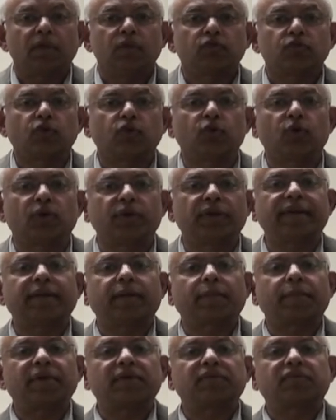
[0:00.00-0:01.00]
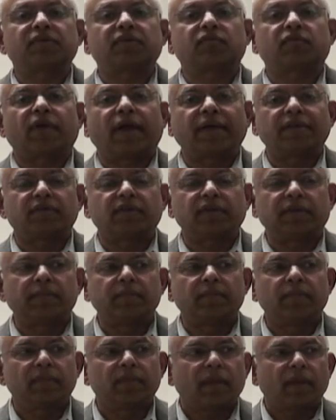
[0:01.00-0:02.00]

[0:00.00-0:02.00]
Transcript: So your database is rising.